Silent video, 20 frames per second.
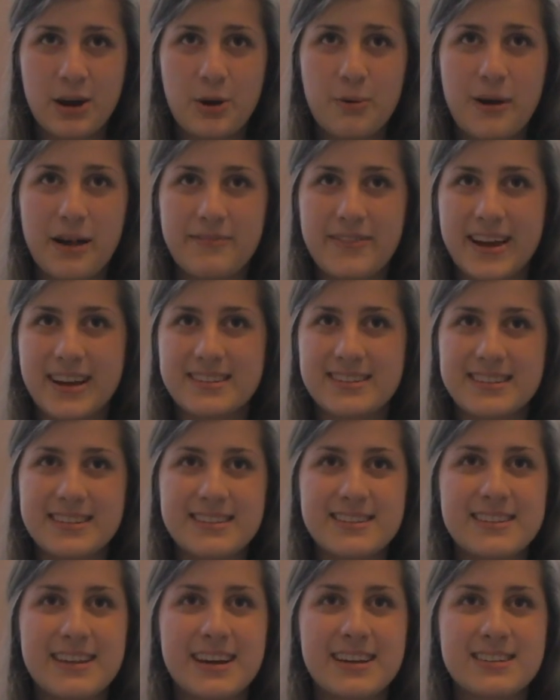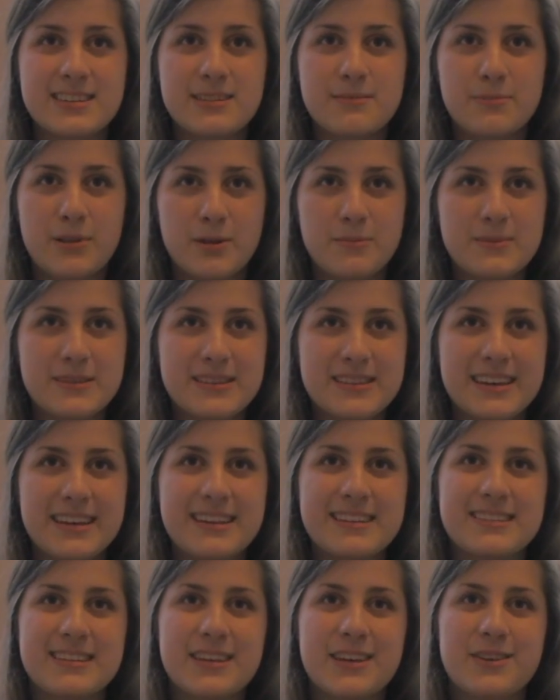while vaccine science diplomacy
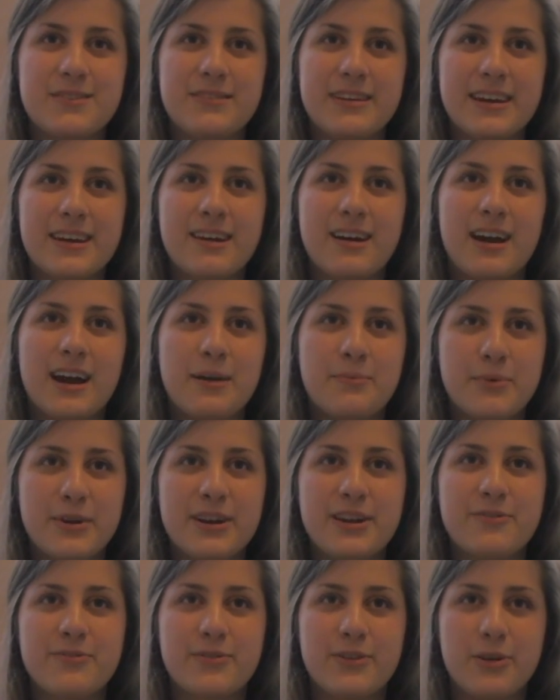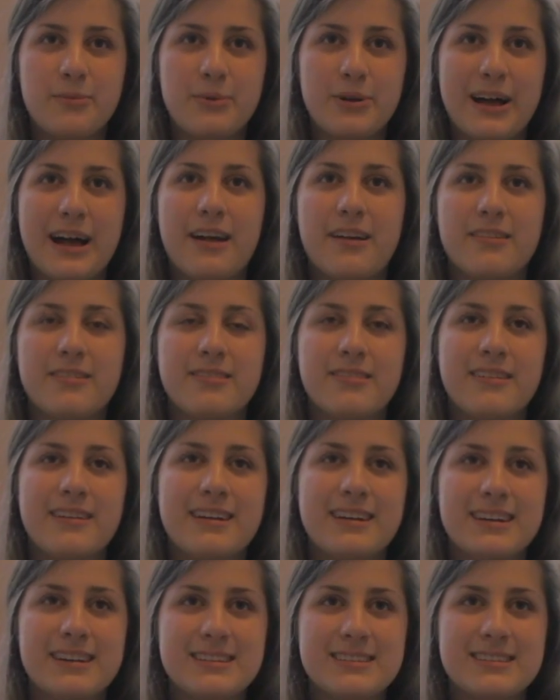is a unique hybrid of global health
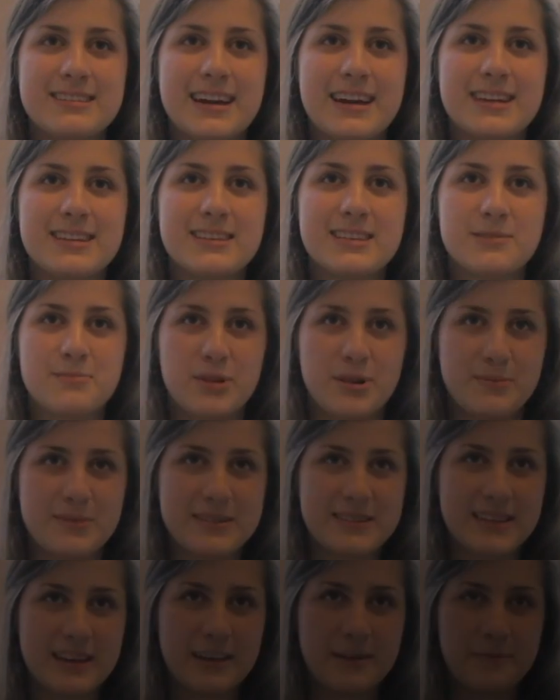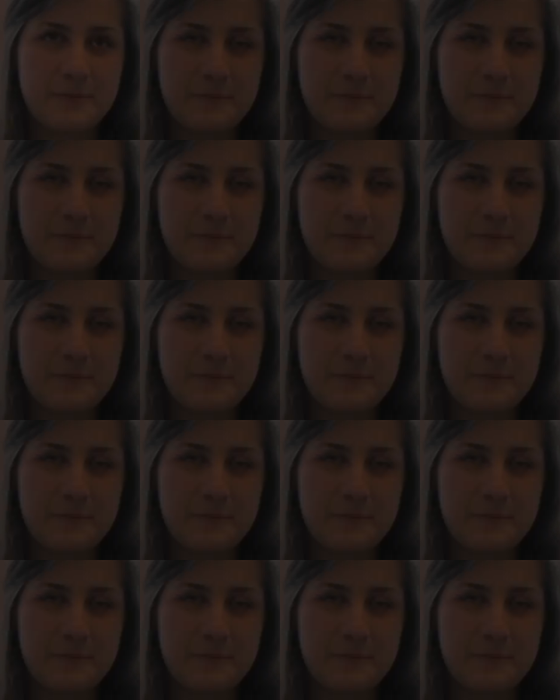and science diplomacy.